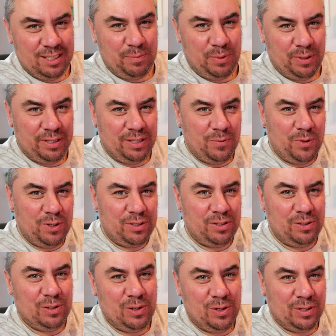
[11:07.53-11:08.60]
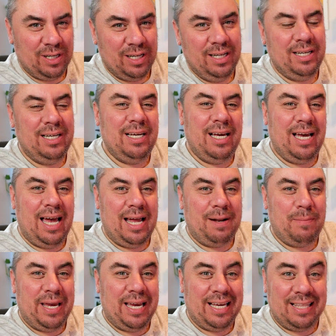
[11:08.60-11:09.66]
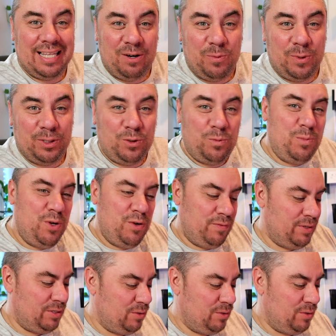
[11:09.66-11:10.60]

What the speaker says: that's pulling the water along and making that water move.